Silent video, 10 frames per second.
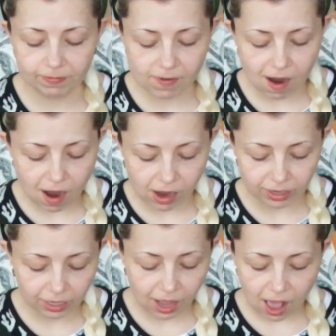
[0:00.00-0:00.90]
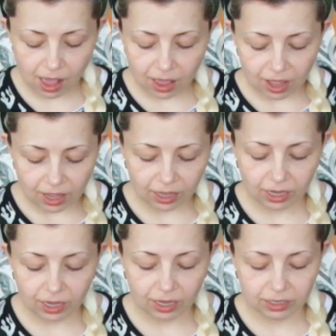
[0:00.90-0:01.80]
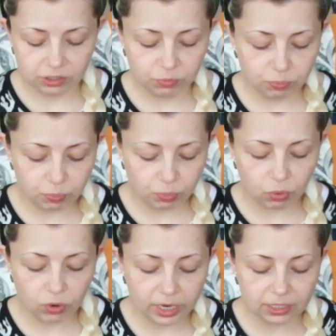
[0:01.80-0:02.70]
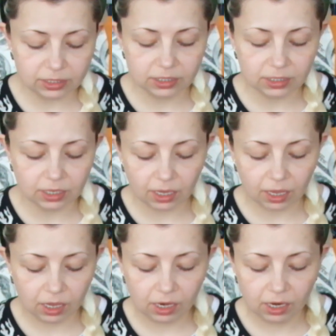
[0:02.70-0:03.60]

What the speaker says: fun, it's pretty,